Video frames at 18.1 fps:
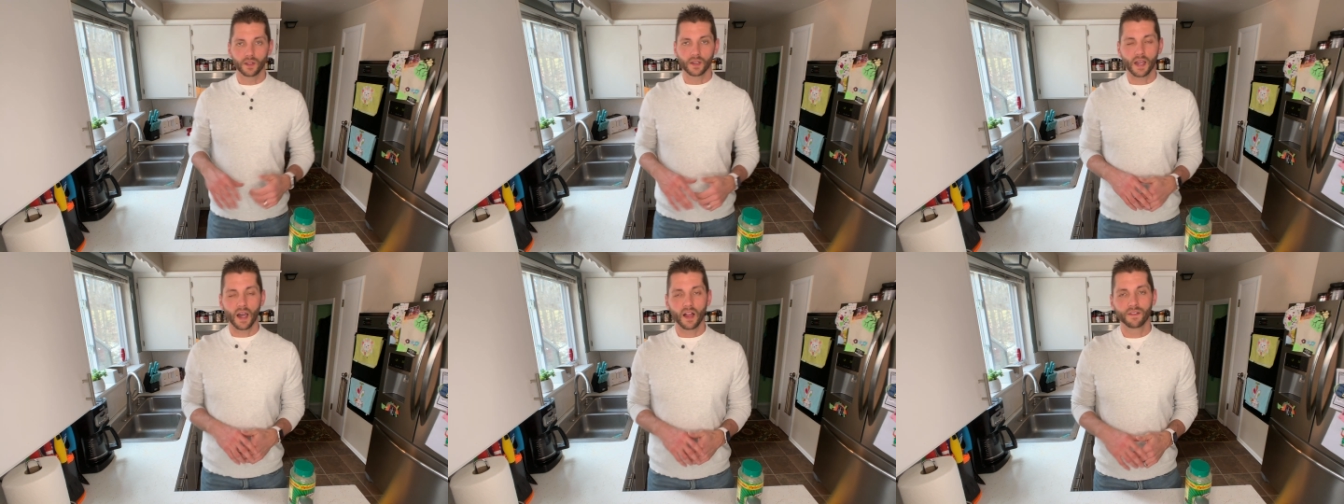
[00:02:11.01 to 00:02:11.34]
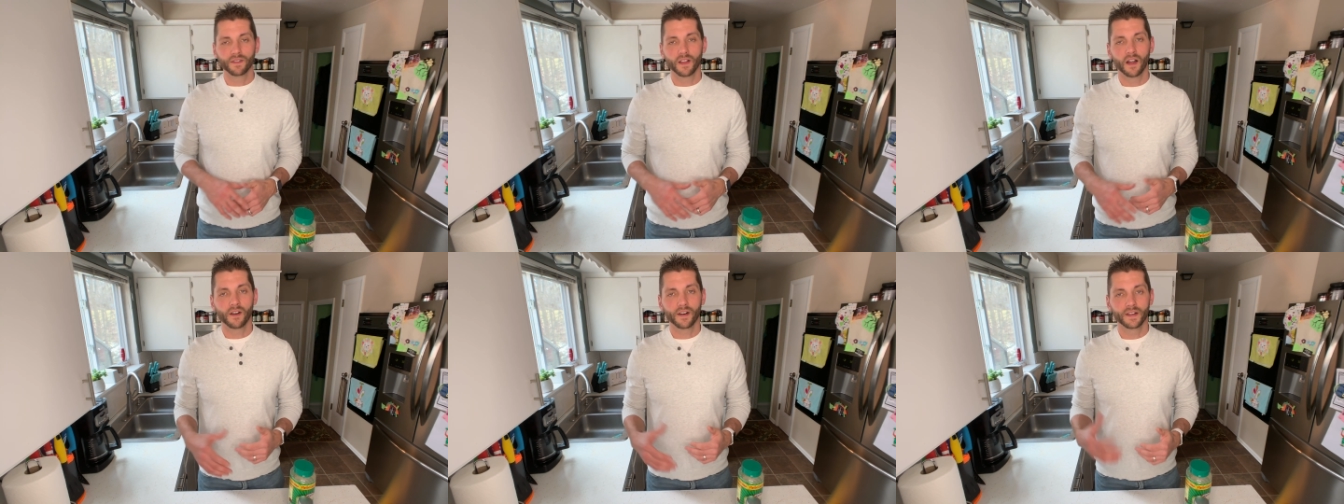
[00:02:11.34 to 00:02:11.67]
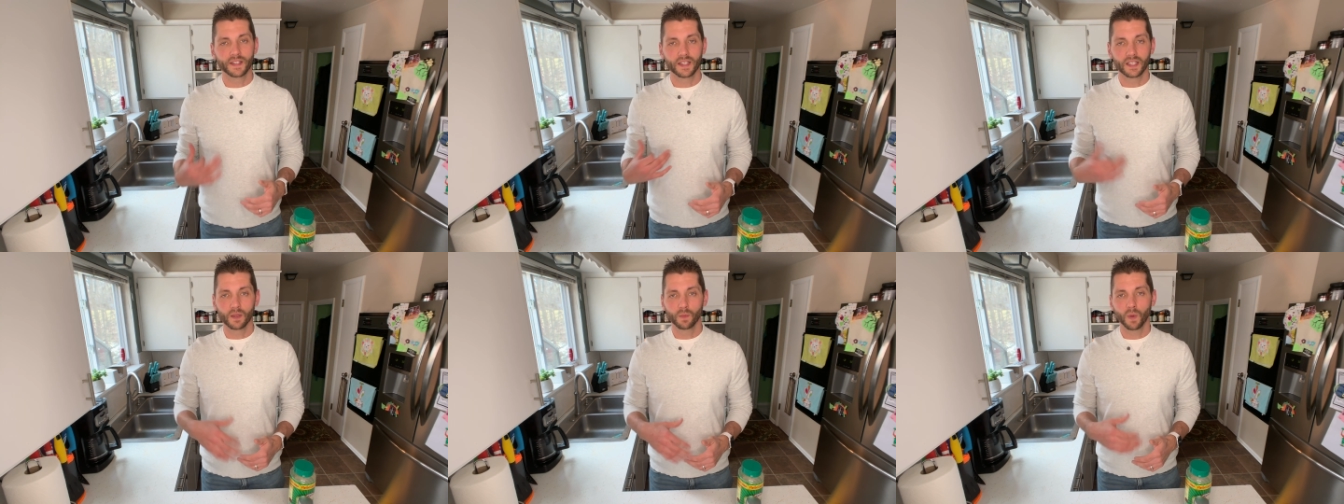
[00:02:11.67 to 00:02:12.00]
the cauliflower is
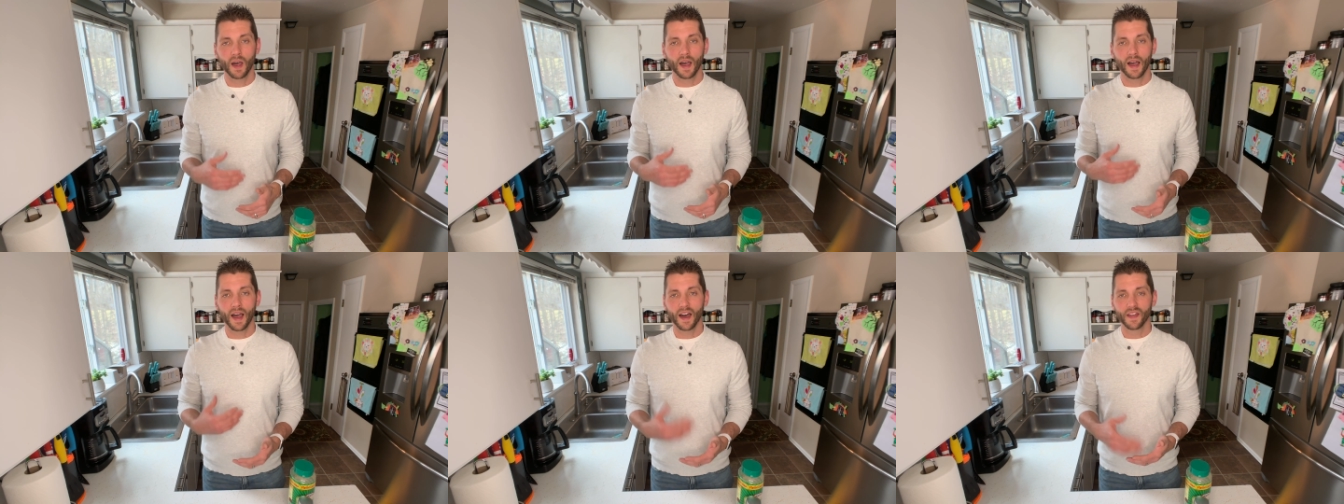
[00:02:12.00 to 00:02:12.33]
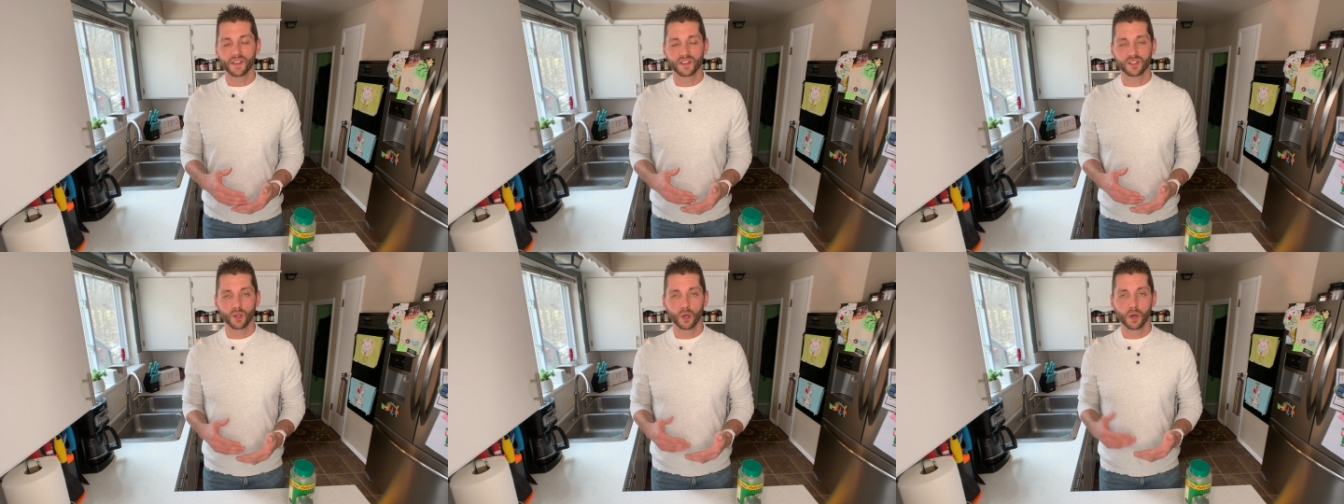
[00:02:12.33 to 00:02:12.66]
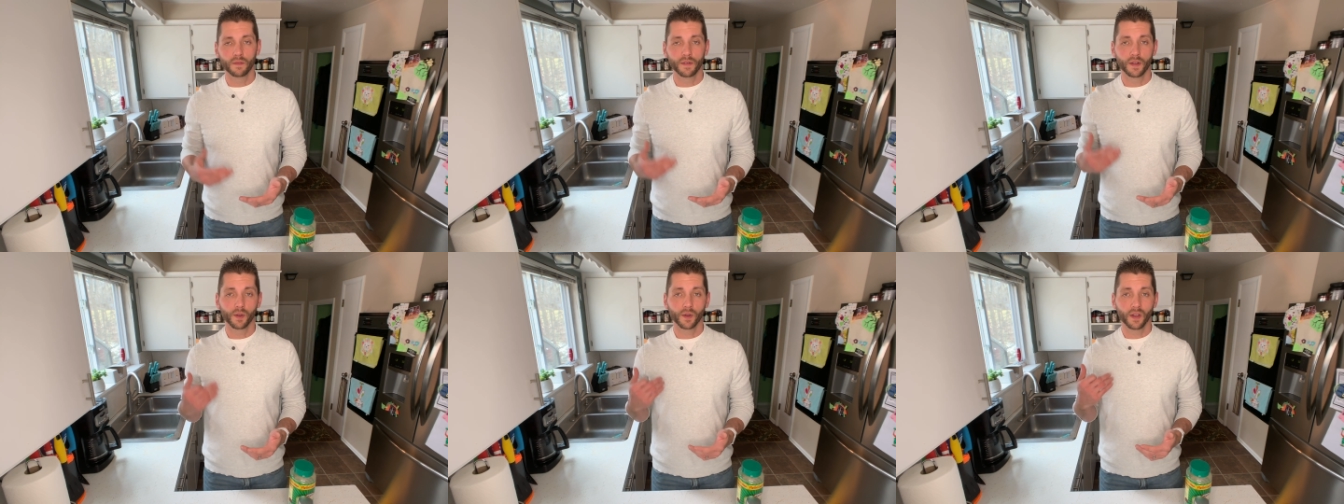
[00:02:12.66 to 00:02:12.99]
in the pot on the
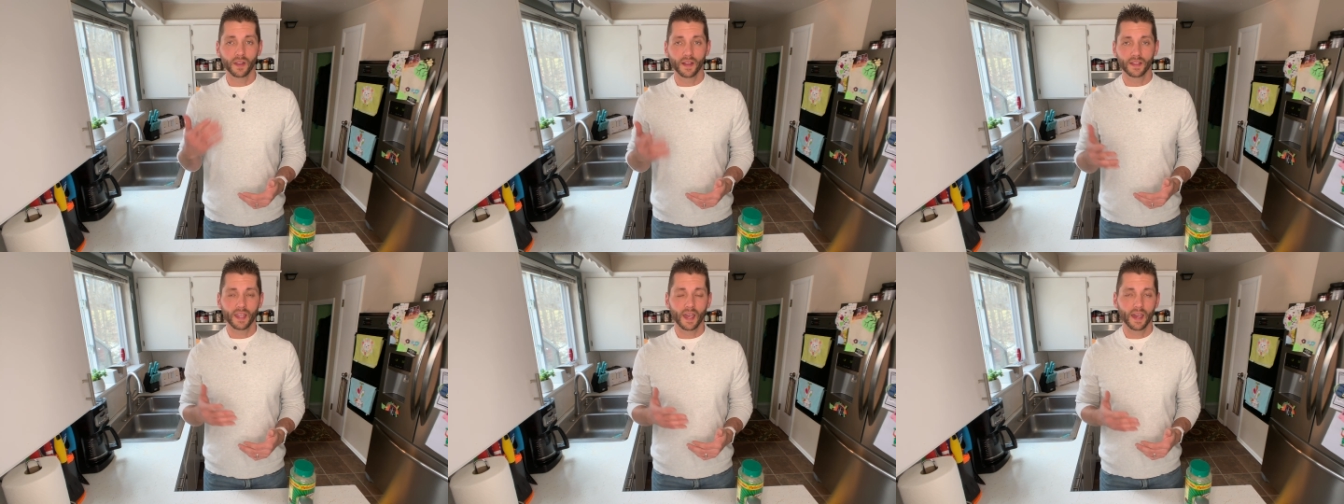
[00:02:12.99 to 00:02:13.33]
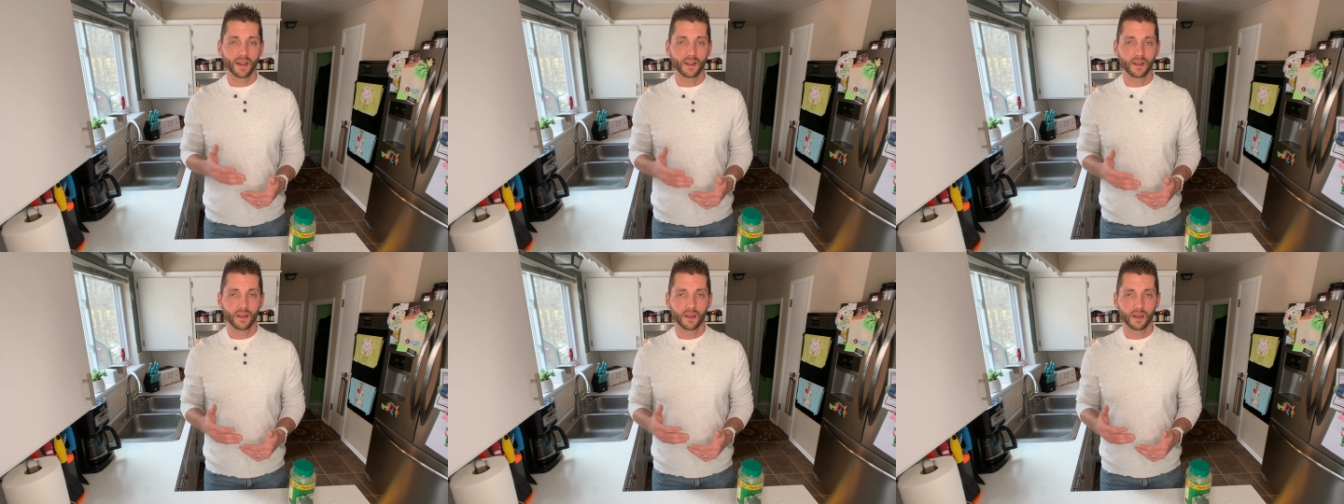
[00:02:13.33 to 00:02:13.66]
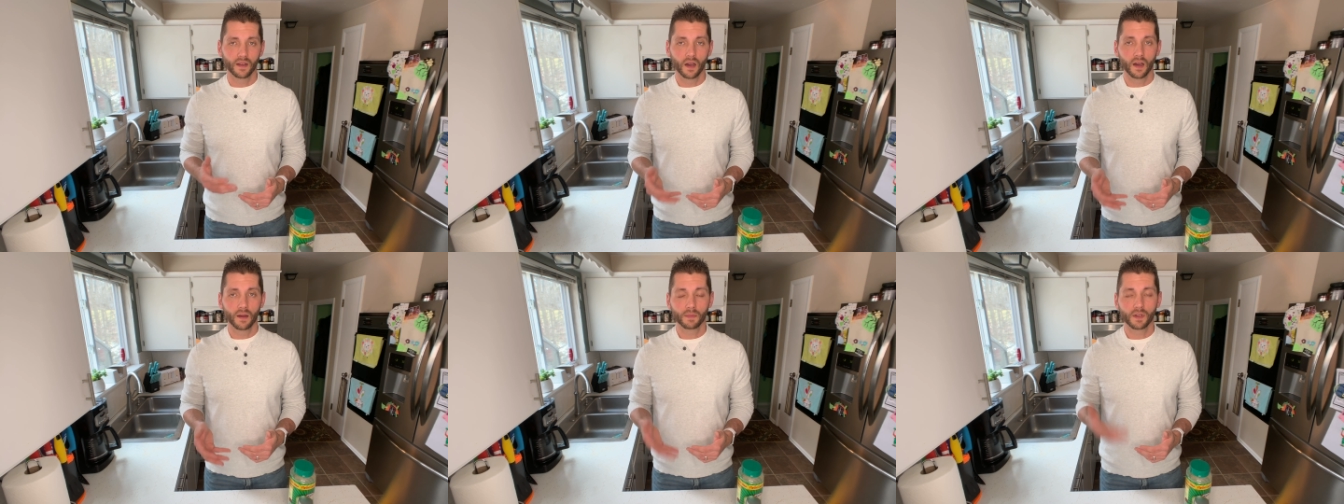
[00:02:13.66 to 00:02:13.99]
stove and you're gonna let that
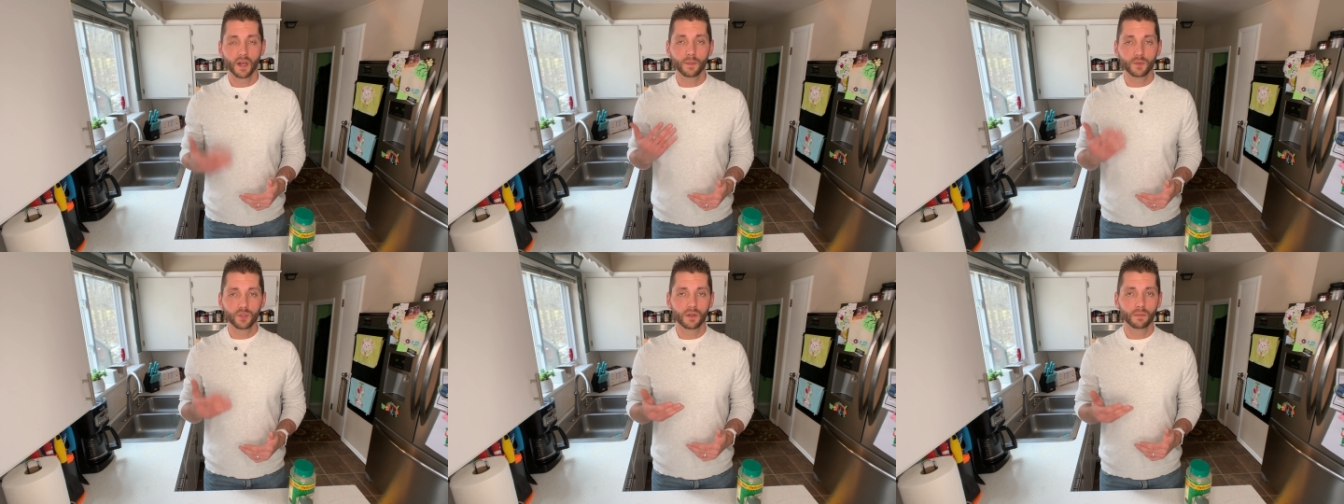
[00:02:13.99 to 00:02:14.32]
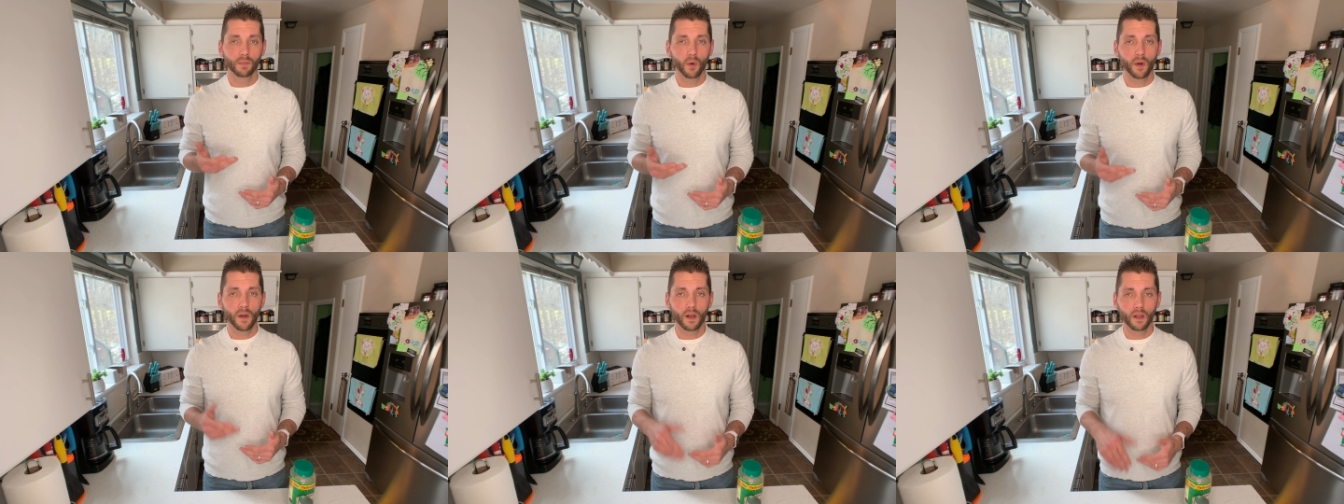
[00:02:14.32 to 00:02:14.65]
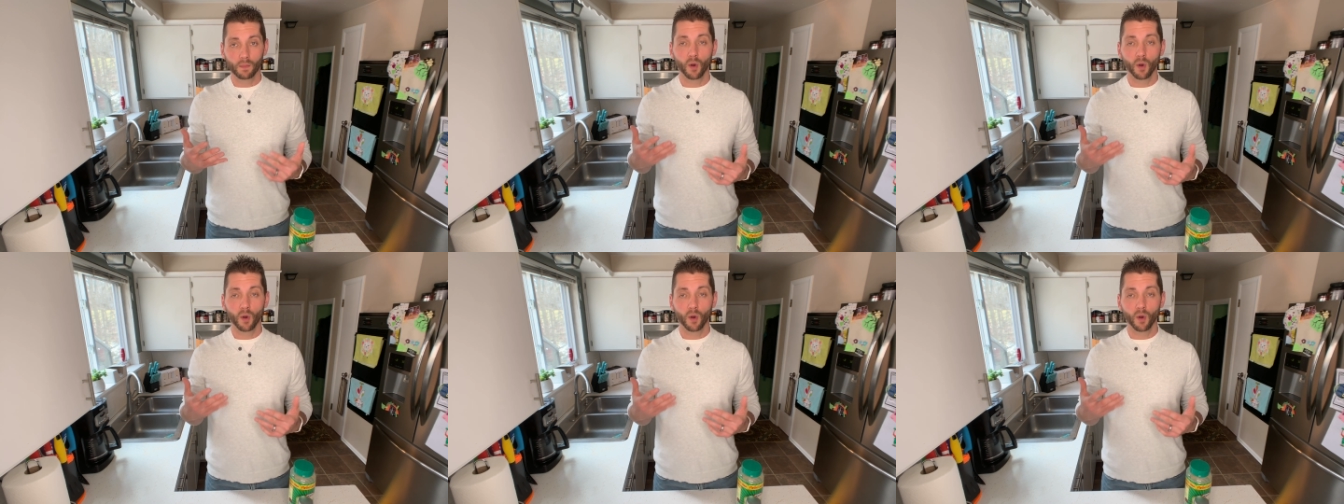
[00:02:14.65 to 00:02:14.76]
um, come to a boil.